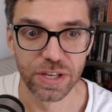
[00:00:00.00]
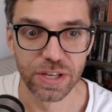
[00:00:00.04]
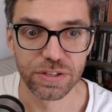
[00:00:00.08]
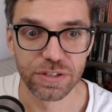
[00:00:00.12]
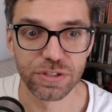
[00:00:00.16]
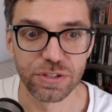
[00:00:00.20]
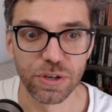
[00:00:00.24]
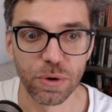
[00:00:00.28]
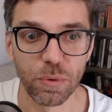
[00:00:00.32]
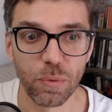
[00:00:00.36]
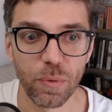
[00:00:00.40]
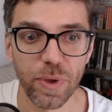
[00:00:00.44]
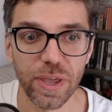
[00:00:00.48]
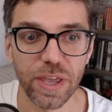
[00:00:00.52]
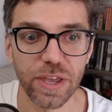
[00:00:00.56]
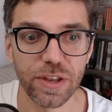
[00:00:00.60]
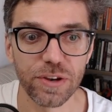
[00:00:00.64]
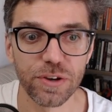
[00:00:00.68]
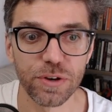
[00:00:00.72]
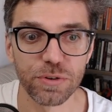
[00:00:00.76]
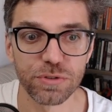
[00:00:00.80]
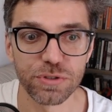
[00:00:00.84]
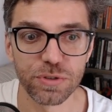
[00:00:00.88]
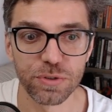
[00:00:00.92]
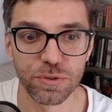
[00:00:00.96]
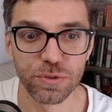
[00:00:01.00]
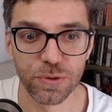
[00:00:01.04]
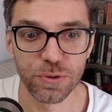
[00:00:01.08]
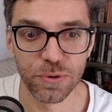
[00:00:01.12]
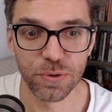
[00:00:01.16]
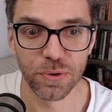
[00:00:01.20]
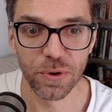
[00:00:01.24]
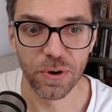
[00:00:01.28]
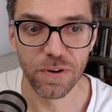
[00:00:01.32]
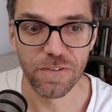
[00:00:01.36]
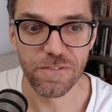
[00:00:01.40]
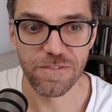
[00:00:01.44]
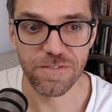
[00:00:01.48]
So we can also
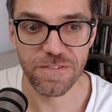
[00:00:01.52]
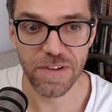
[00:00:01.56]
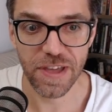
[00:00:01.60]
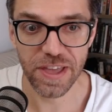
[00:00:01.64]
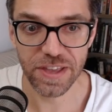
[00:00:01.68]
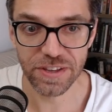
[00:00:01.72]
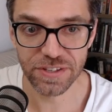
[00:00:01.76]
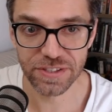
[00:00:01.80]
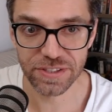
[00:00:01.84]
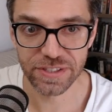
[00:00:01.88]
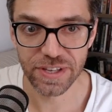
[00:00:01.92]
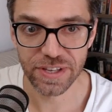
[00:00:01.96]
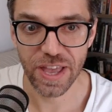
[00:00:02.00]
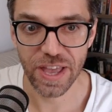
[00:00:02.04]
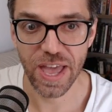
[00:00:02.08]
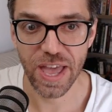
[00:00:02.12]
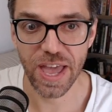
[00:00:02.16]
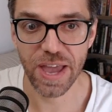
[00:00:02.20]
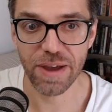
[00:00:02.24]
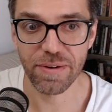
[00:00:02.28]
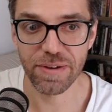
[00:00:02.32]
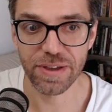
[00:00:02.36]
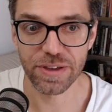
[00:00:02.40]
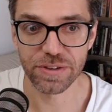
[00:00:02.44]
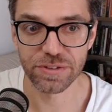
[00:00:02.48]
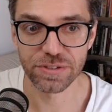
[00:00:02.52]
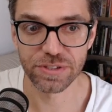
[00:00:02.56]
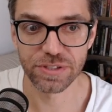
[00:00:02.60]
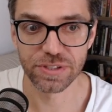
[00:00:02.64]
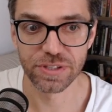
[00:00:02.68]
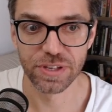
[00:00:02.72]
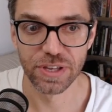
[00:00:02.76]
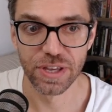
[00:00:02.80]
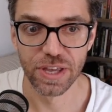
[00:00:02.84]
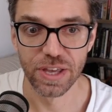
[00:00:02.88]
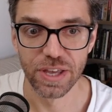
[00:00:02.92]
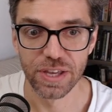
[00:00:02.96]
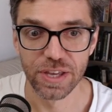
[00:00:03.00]
do face areas.